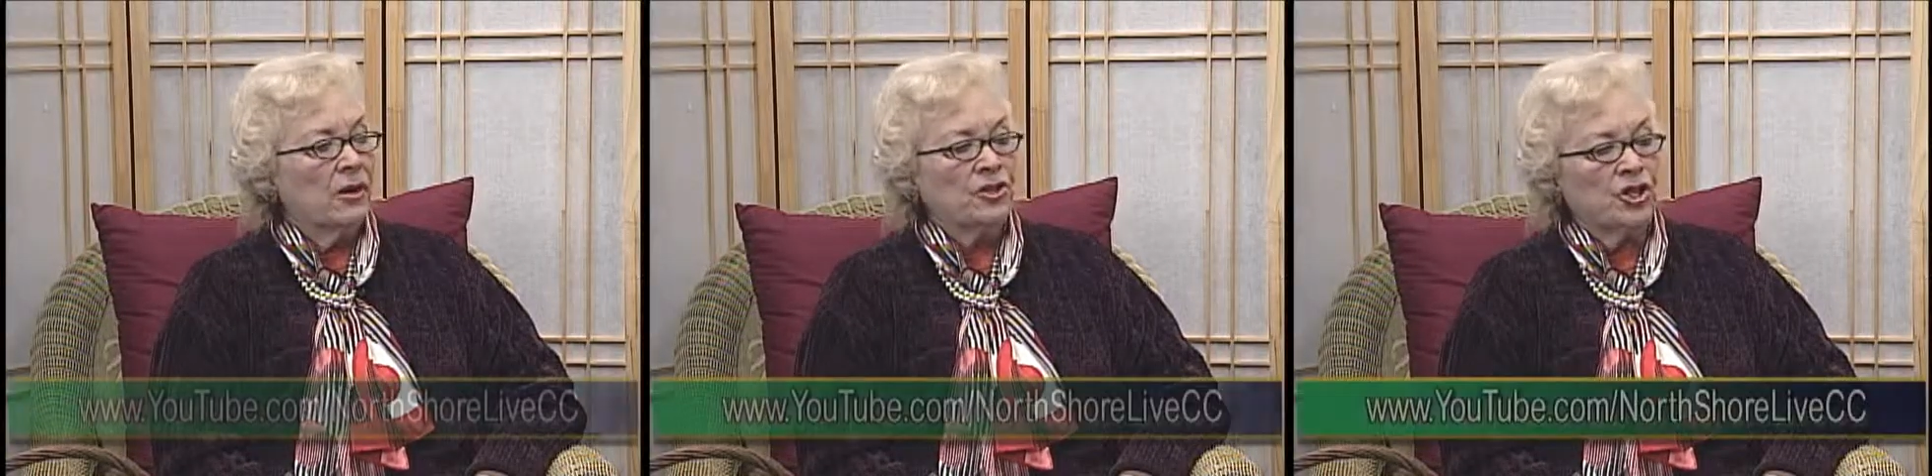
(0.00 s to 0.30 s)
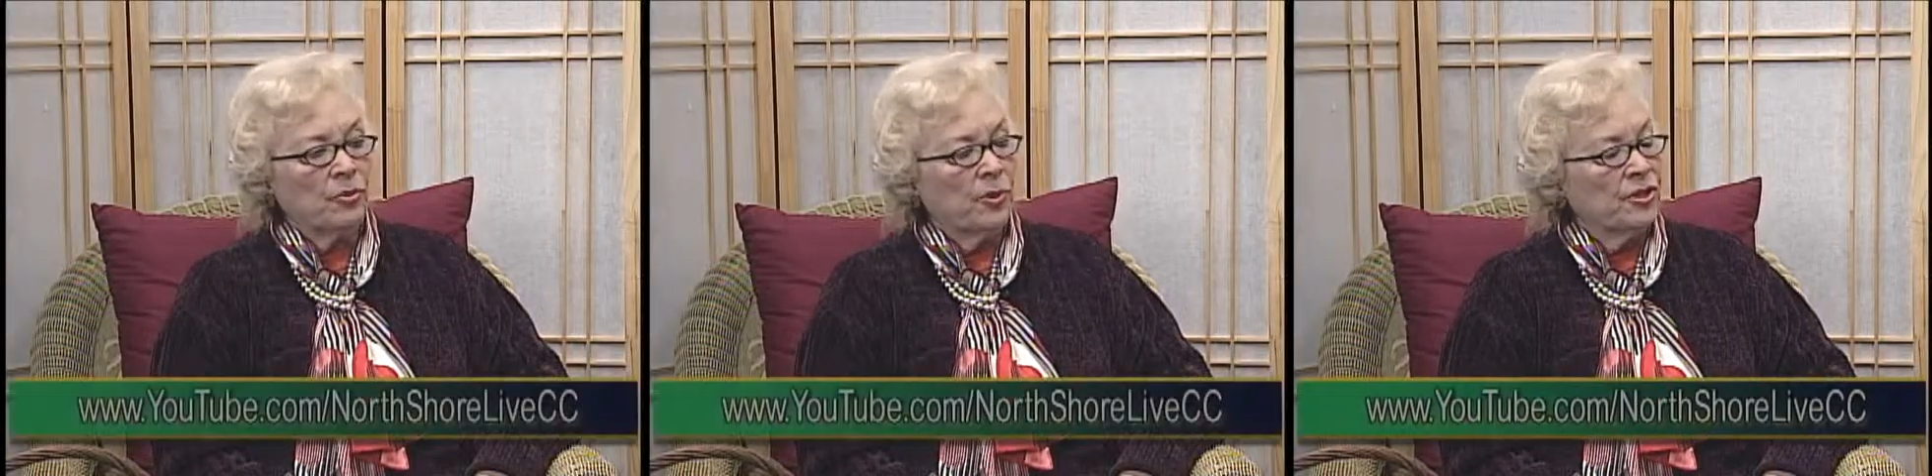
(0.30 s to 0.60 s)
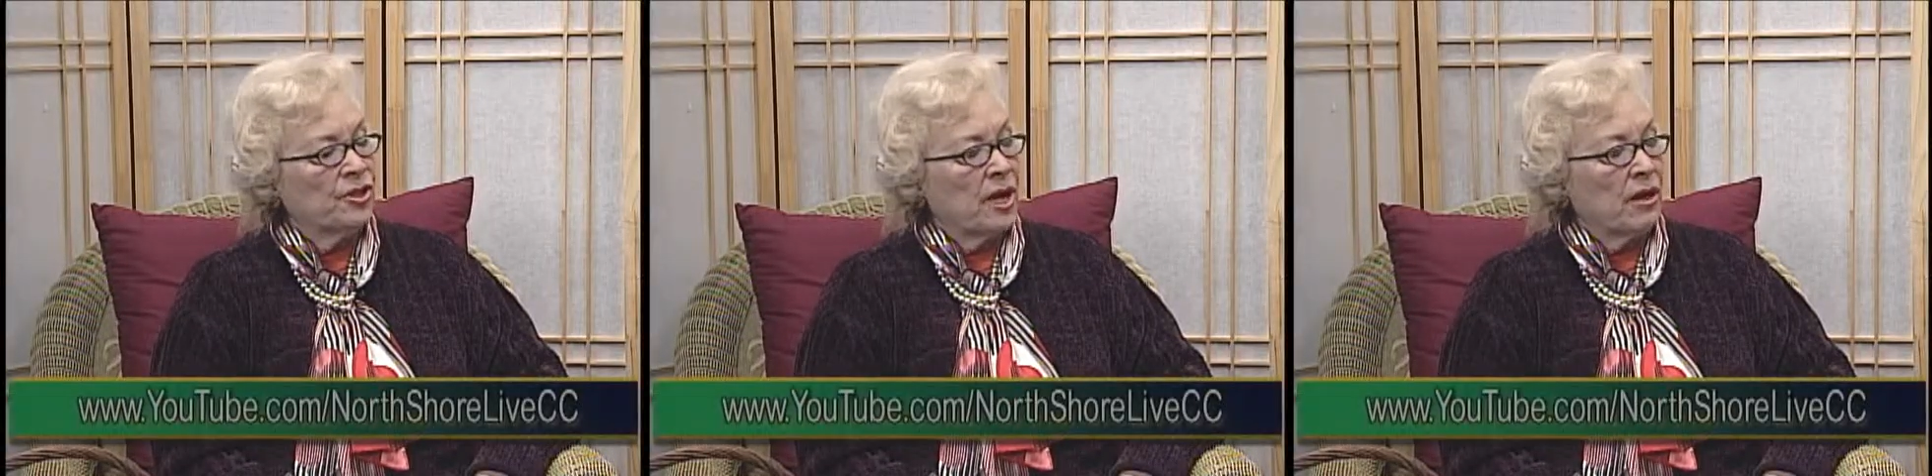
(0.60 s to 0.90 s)
She
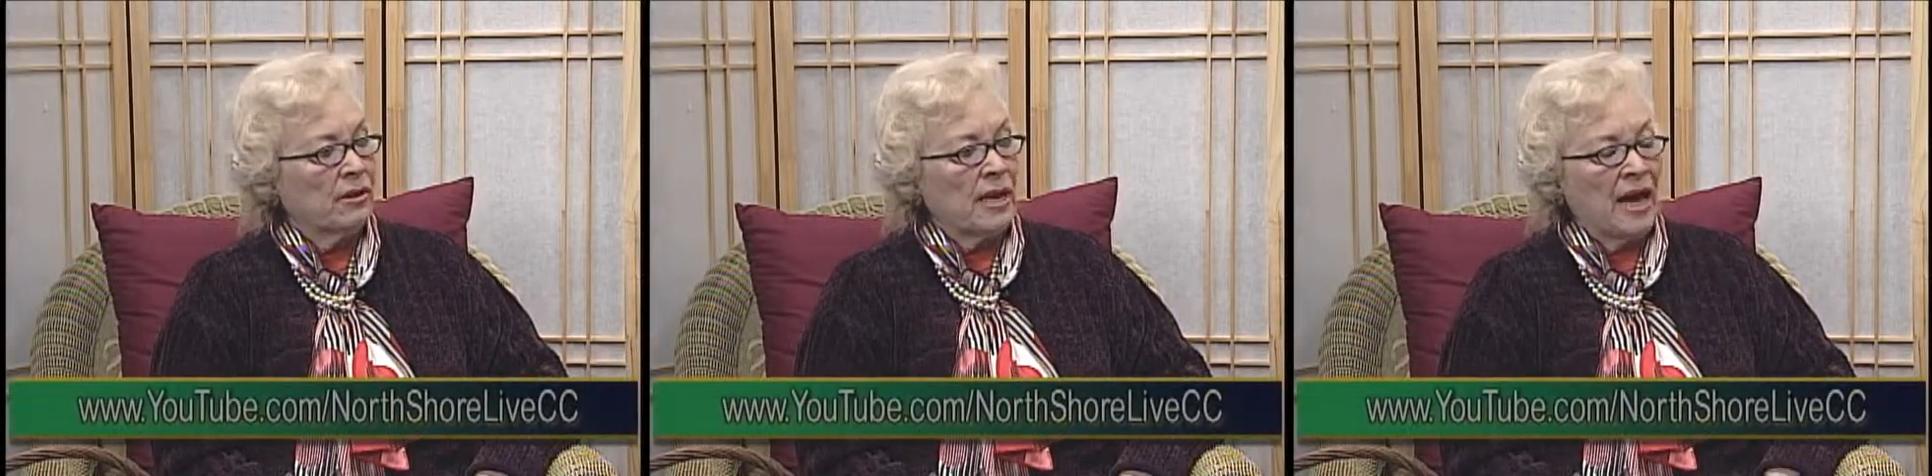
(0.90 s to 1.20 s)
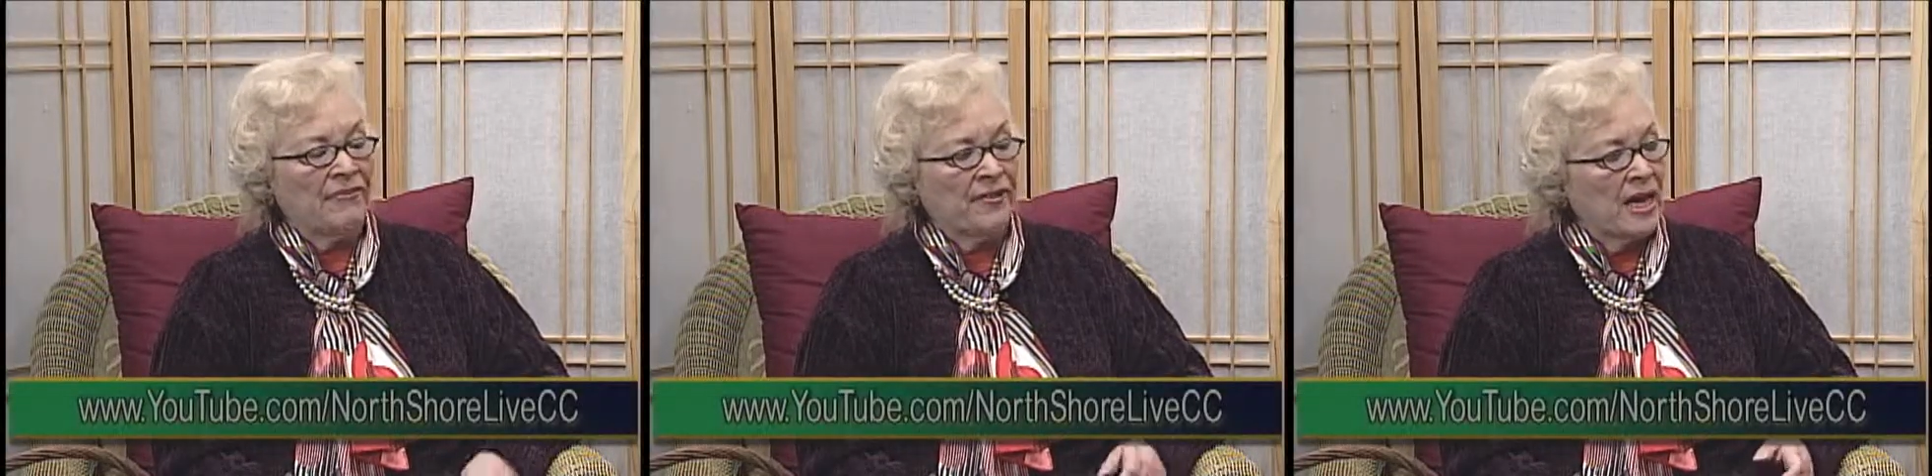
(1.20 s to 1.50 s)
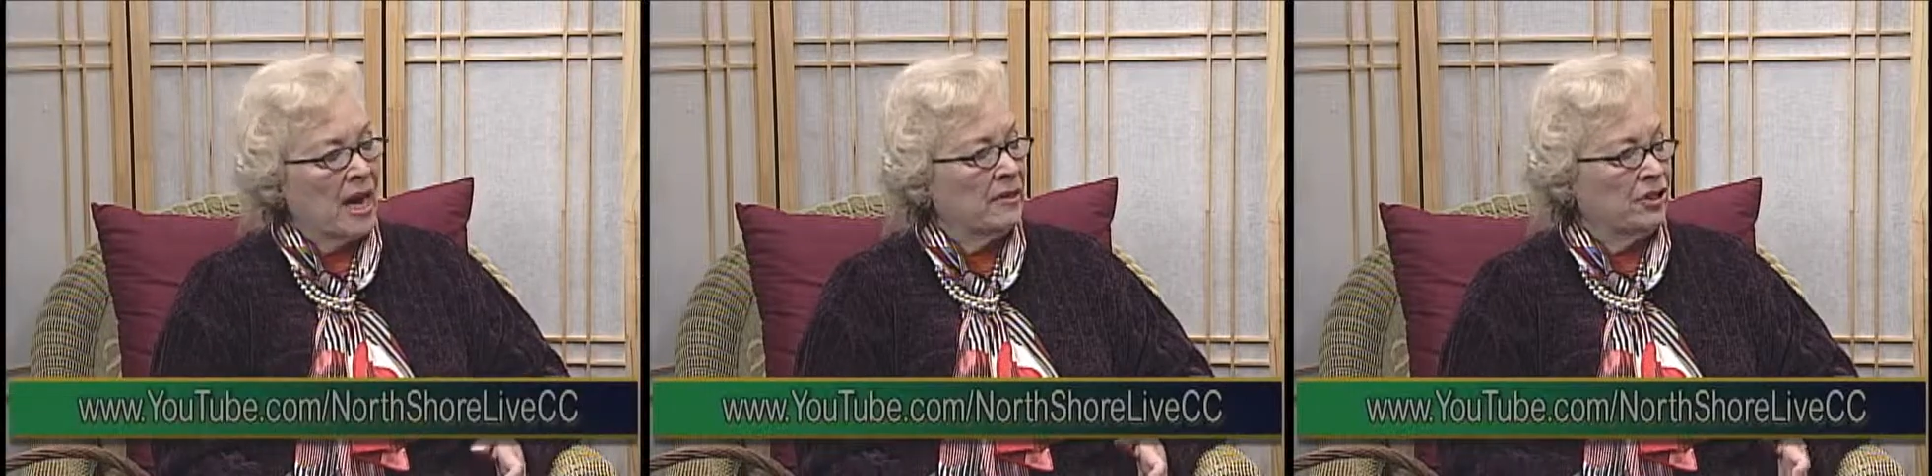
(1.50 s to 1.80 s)
was our
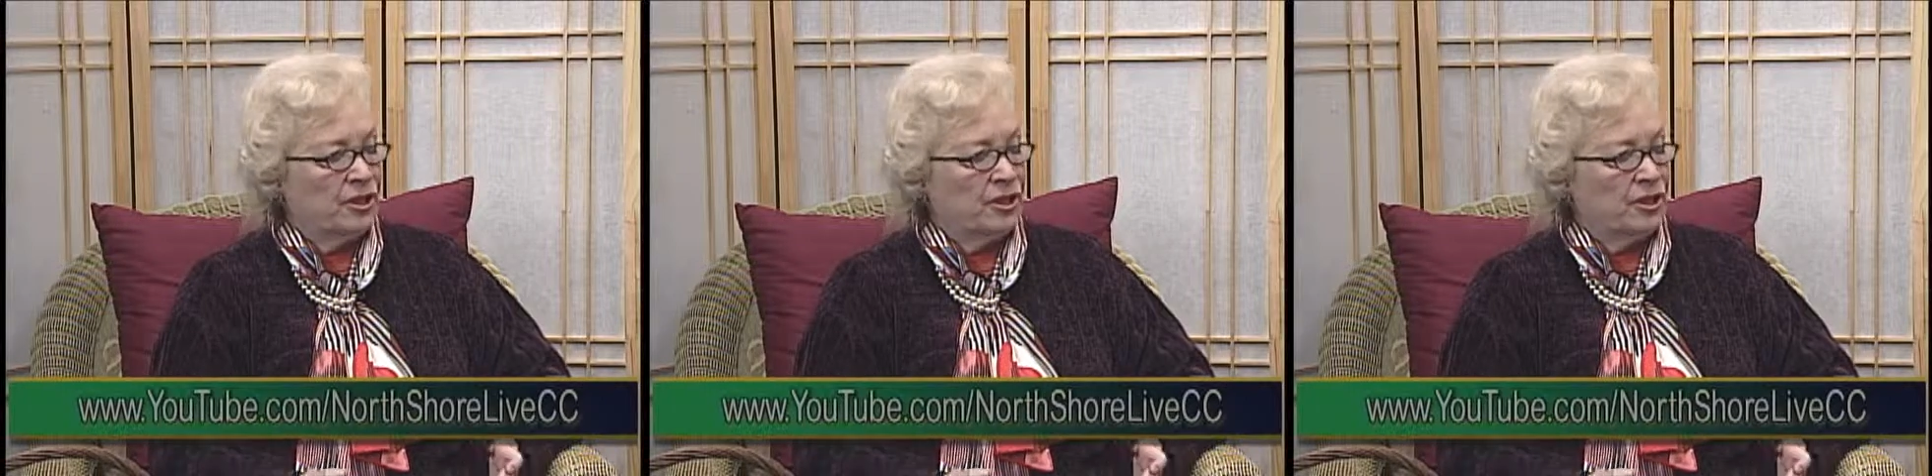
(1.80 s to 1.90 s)
confidant.